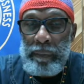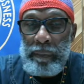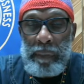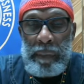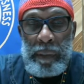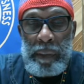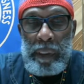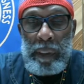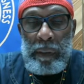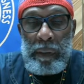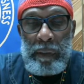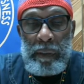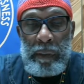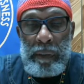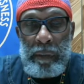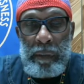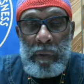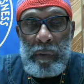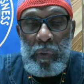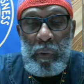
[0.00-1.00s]

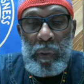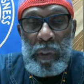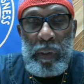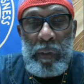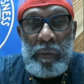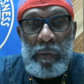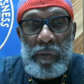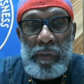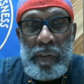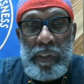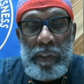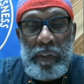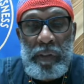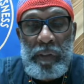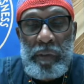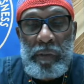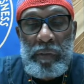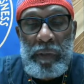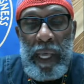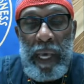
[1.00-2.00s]
since 2006
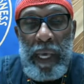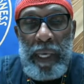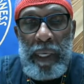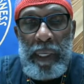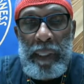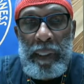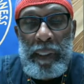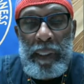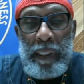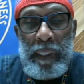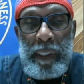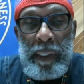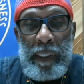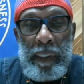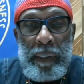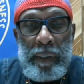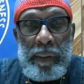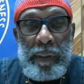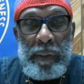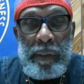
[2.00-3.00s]
July
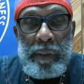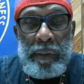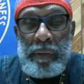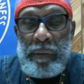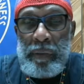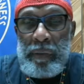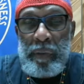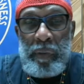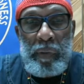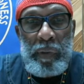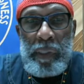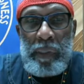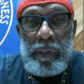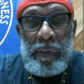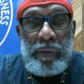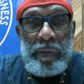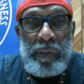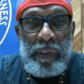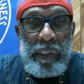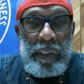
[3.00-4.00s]

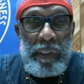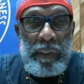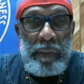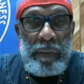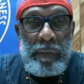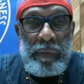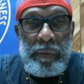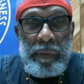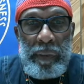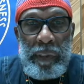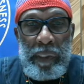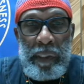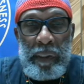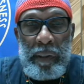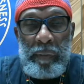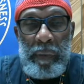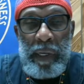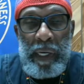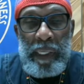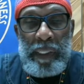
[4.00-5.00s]
2006 when the
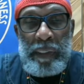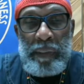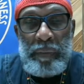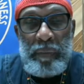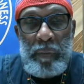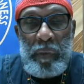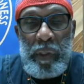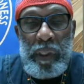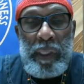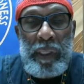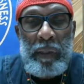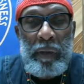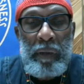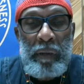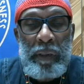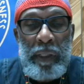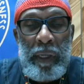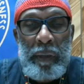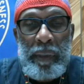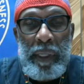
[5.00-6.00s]
Edomites went in on
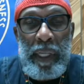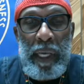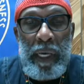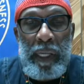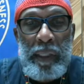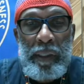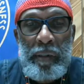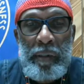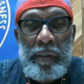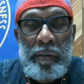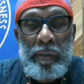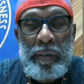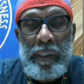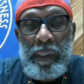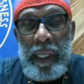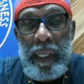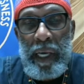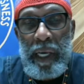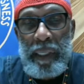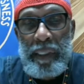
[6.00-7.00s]
Lebanon and hewed it
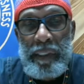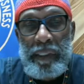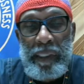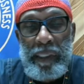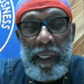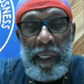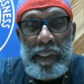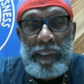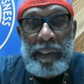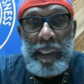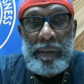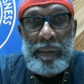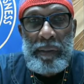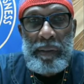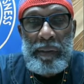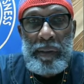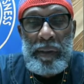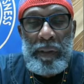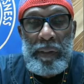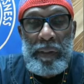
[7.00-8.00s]
down. Yeshua chapter
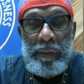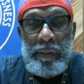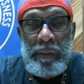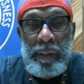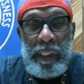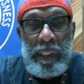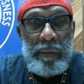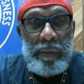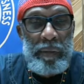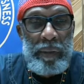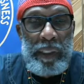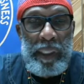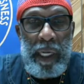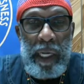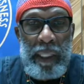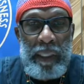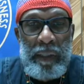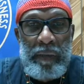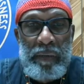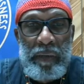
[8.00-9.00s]
33. That's when
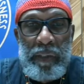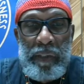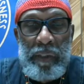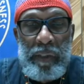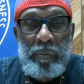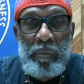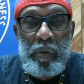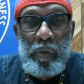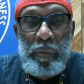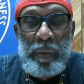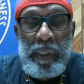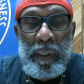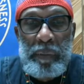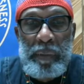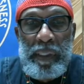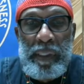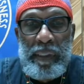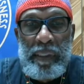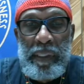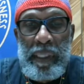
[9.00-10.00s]
y'all lifted this movement up
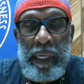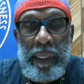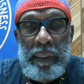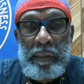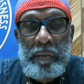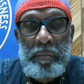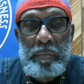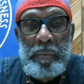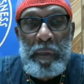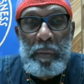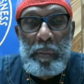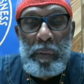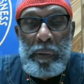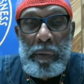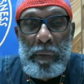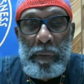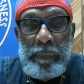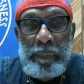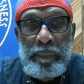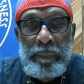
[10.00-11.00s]
in the sight of the people.
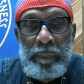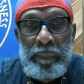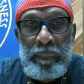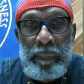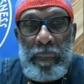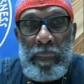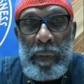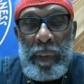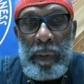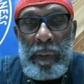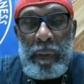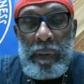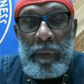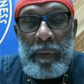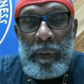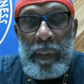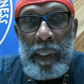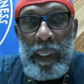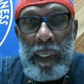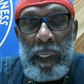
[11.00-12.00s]

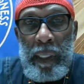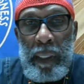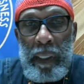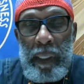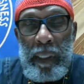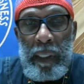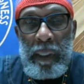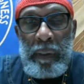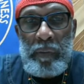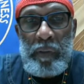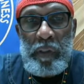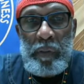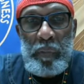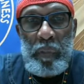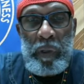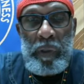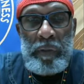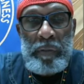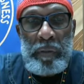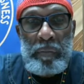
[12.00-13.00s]
Okay, uh, we
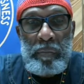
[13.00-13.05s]
sprinkled the